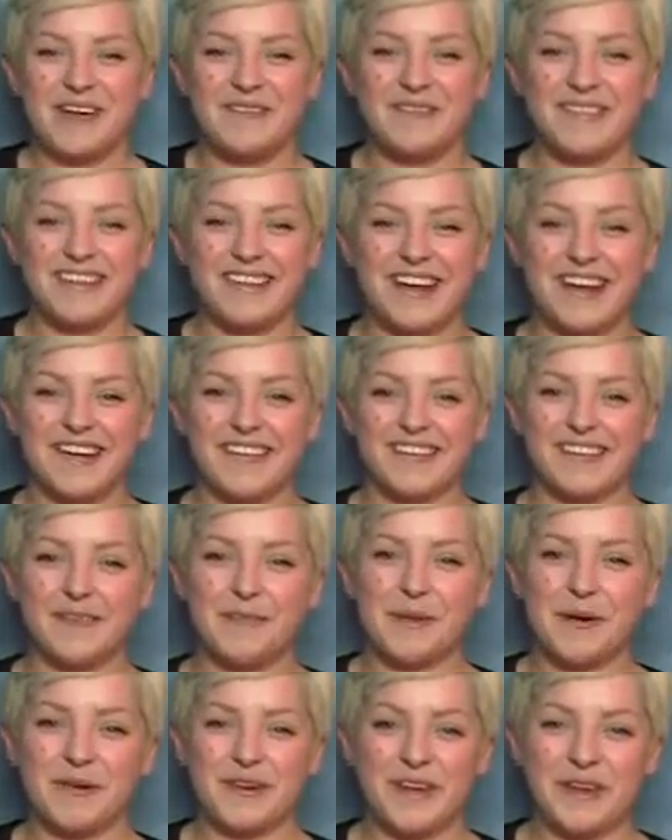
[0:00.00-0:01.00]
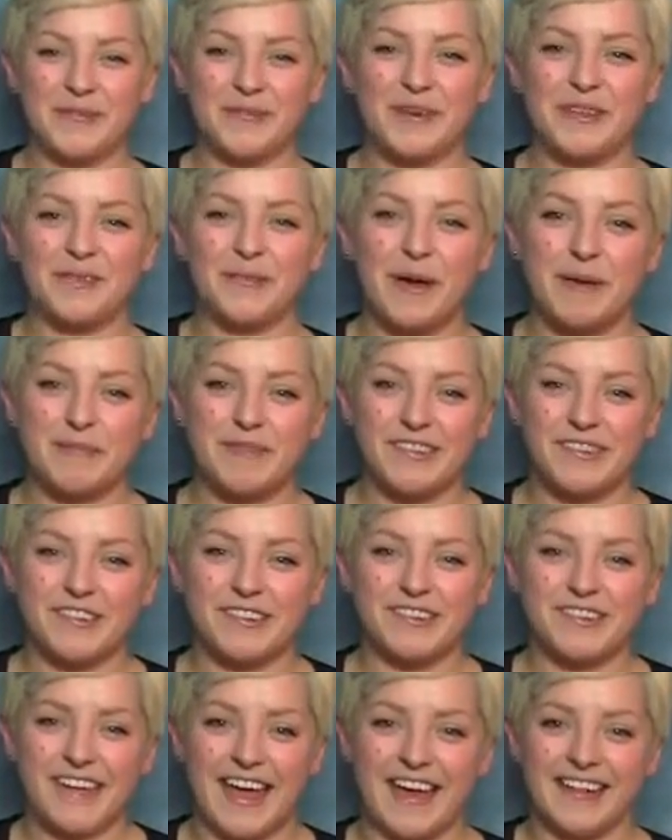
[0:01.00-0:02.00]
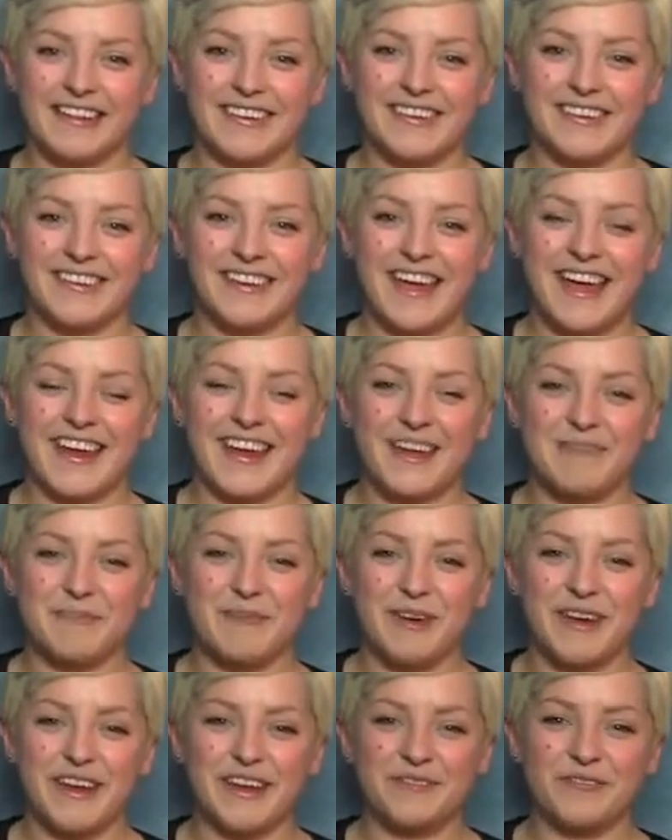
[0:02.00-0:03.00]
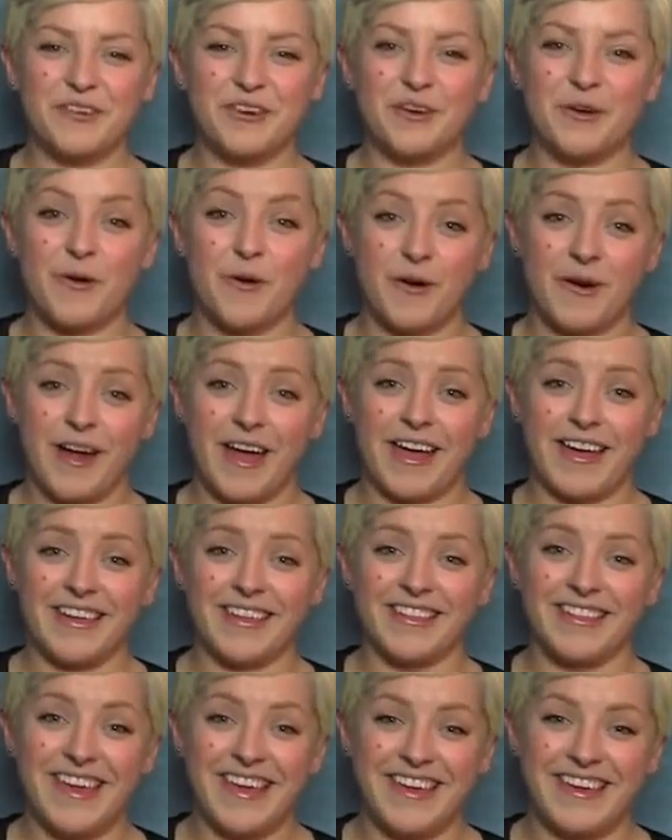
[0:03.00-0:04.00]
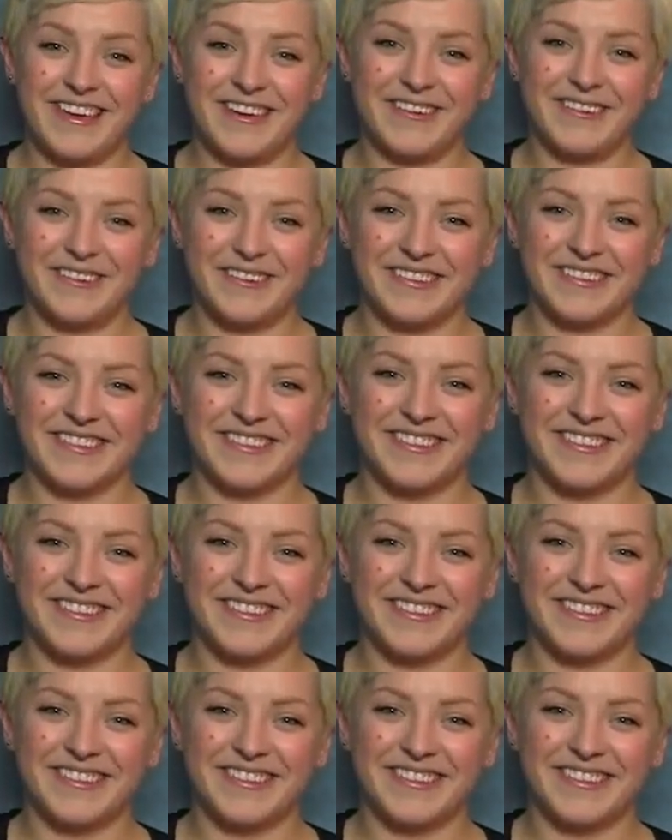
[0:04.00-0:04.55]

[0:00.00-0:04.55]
I'm Sarah Sloboda with Webster's Talent, and I'm reading for Nora. Thank you.